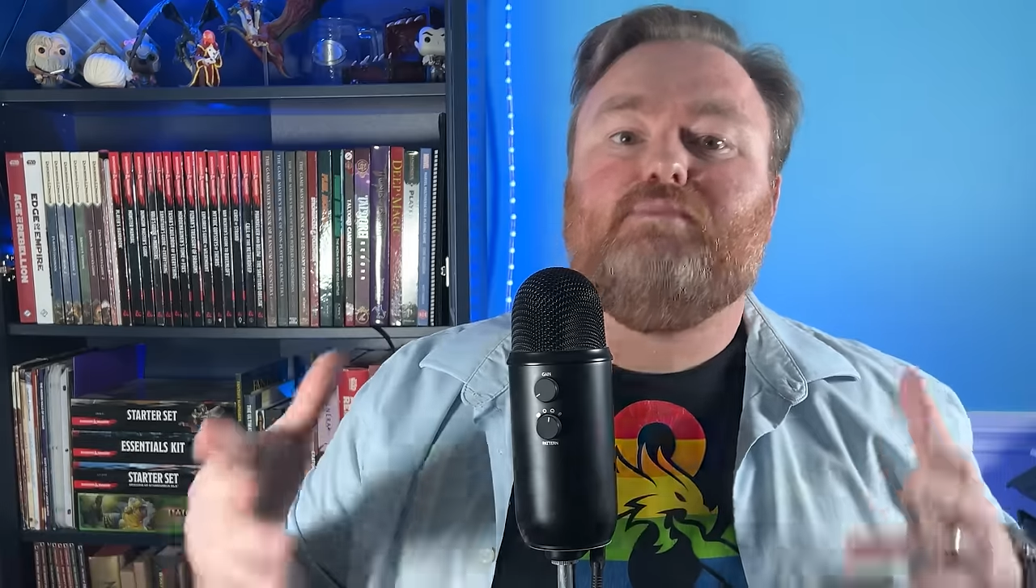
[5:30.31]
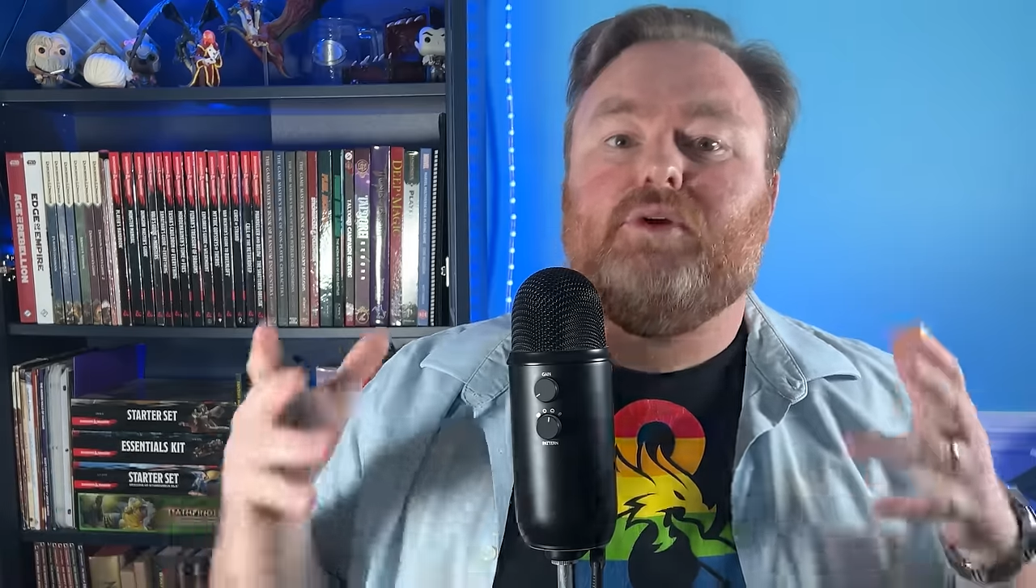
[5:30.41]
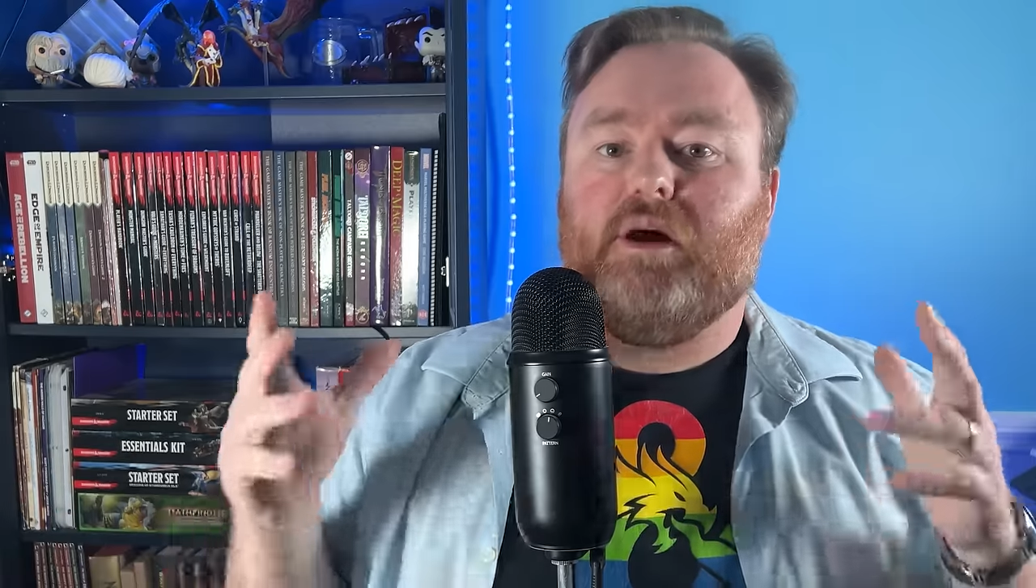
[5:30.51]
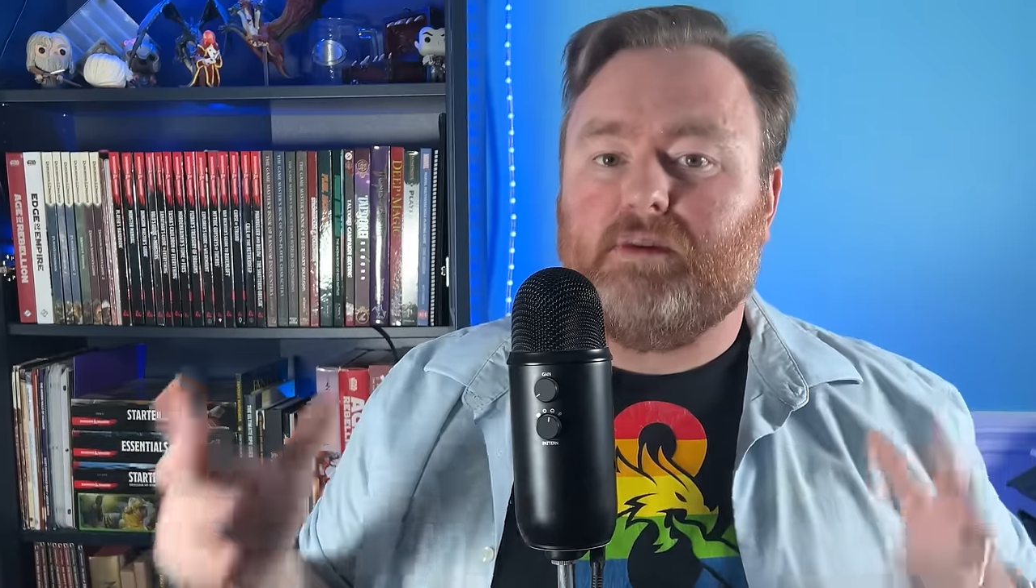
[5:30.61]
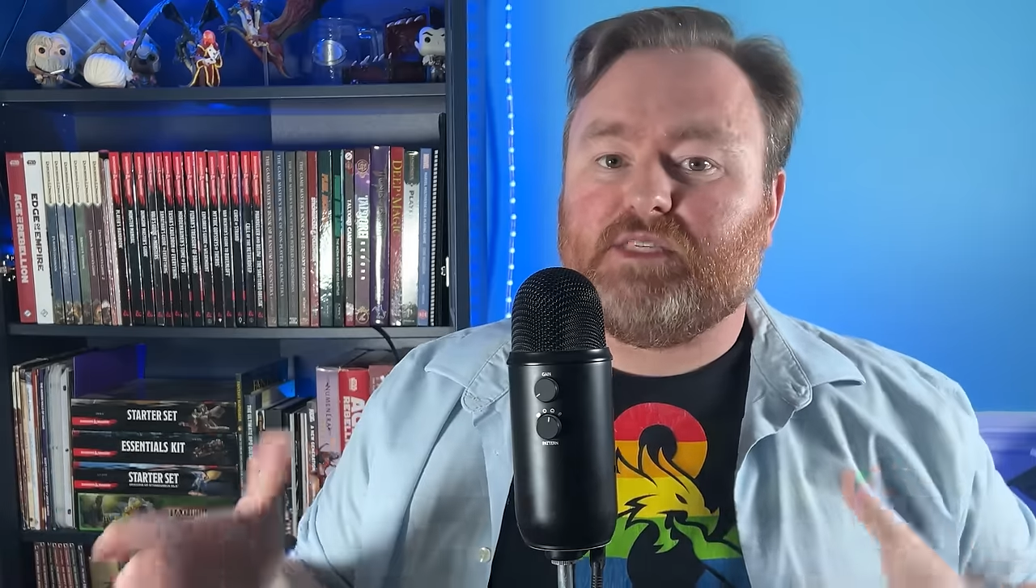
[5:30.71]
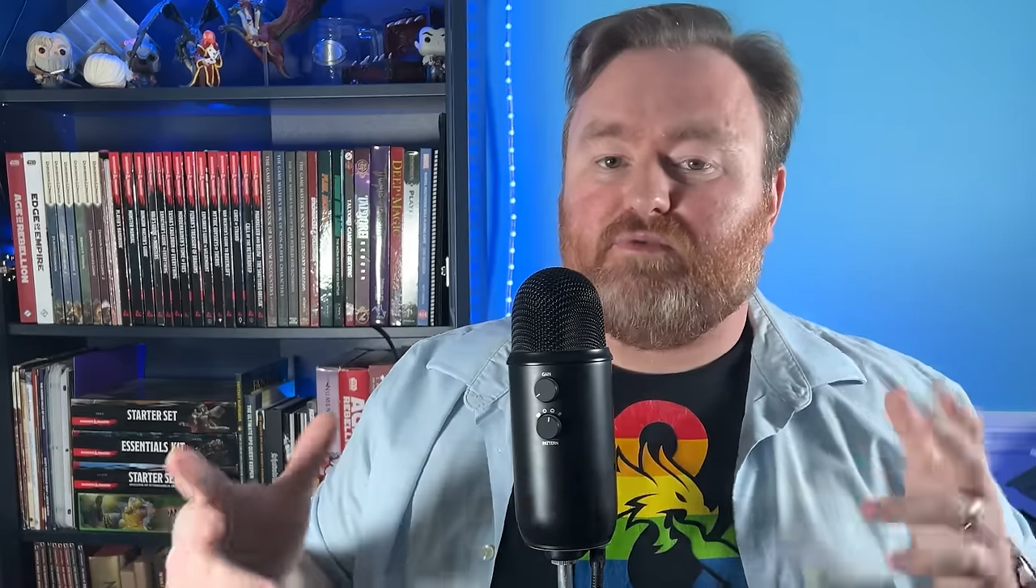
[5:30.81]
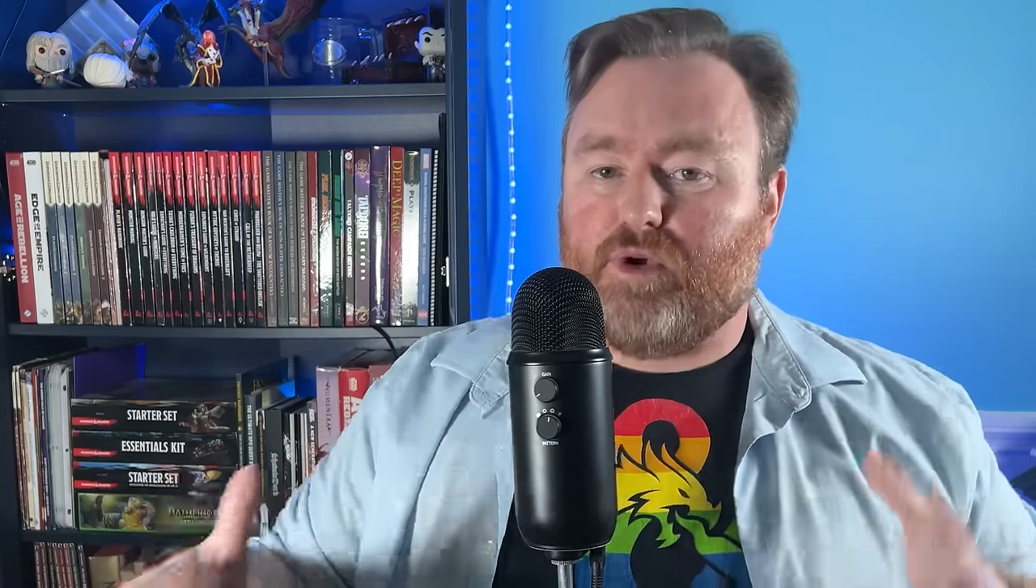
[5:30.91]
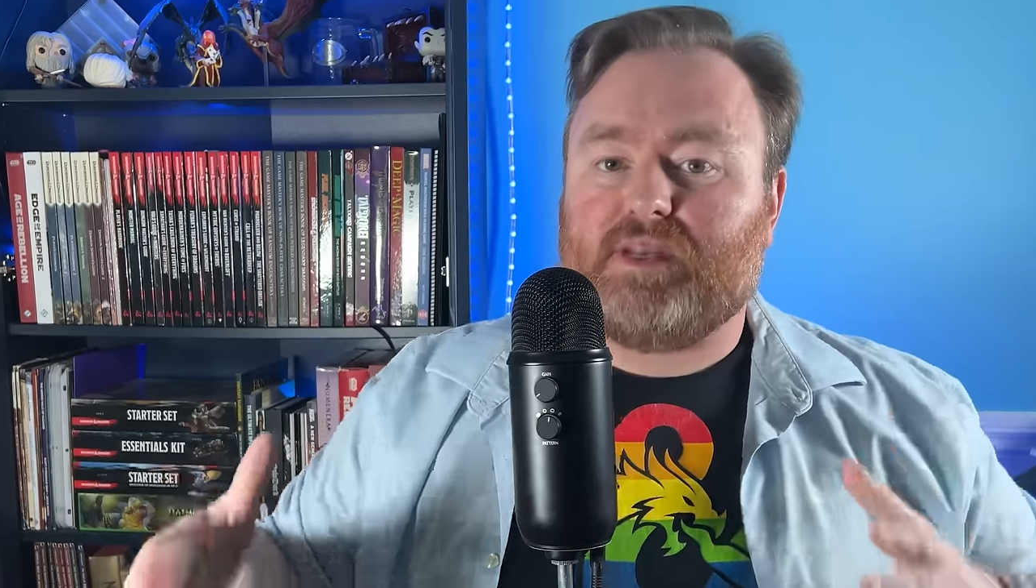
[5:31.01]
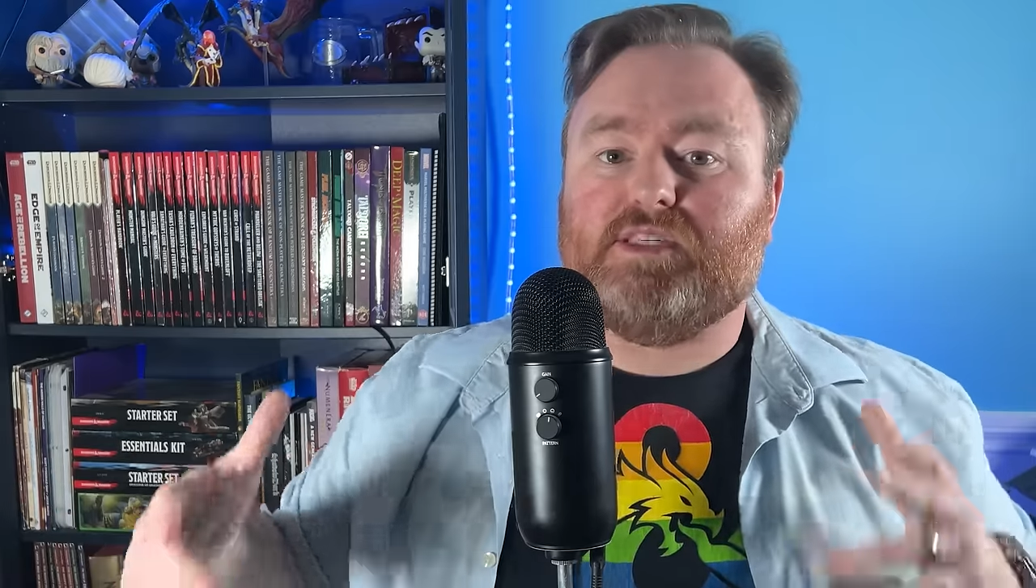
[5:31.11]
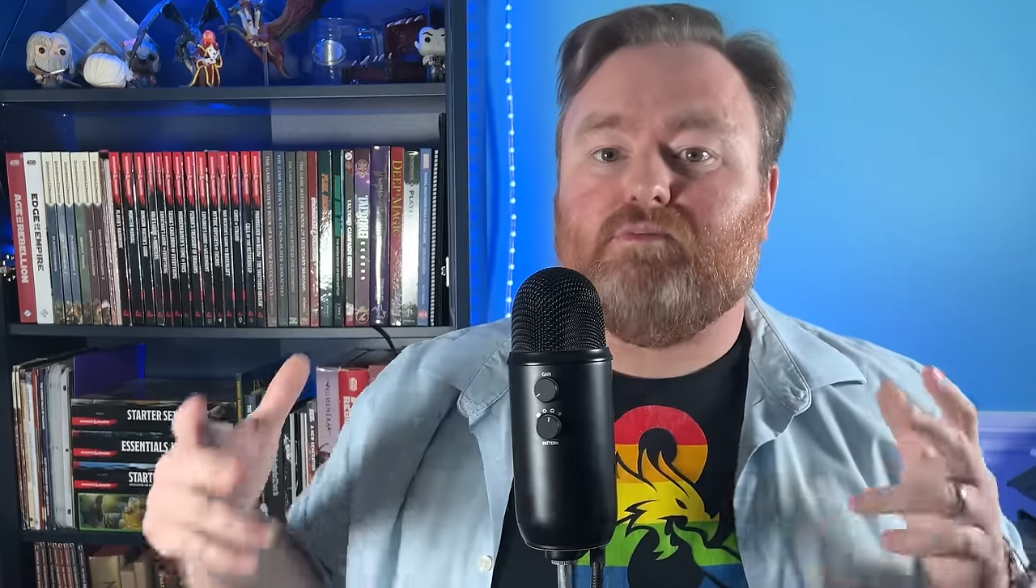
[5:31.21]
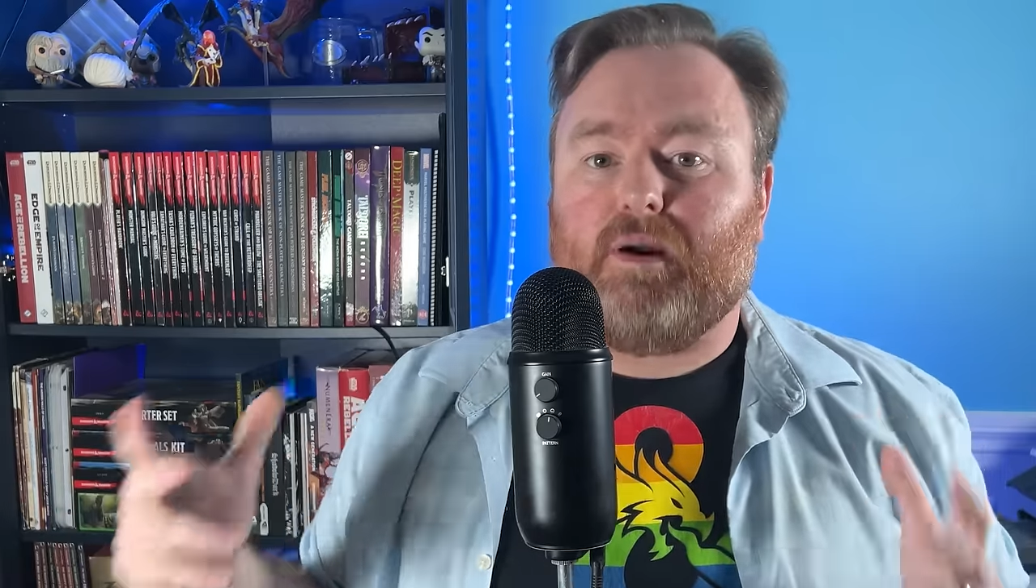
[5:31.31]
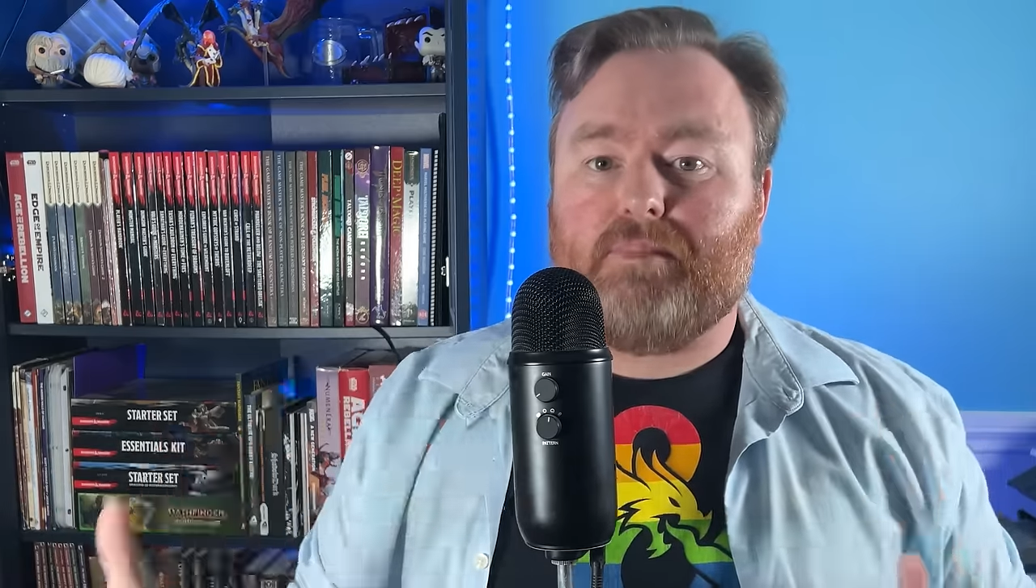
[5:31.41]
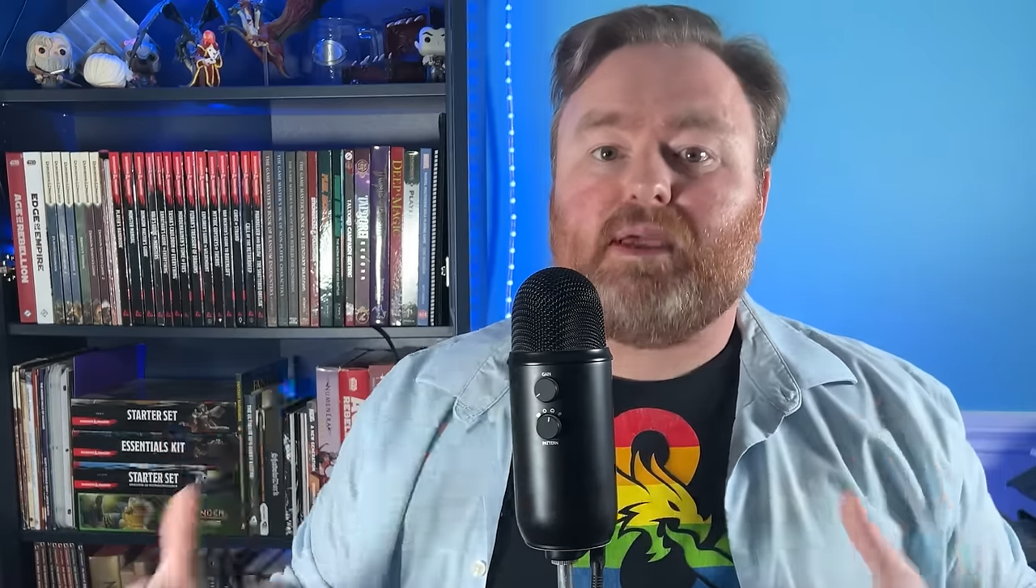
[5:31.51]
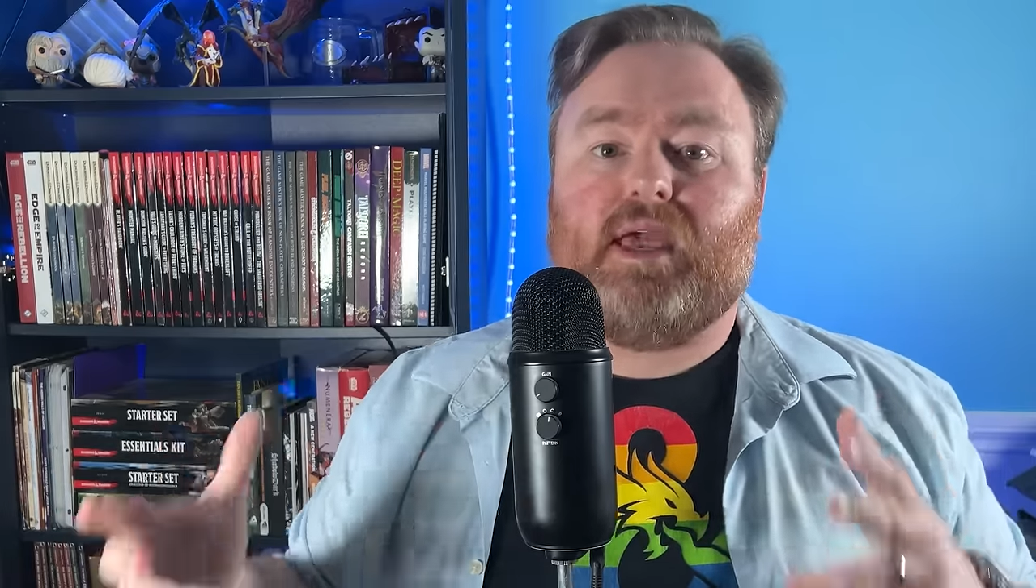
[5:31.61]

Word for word: put a bunch of work into prepping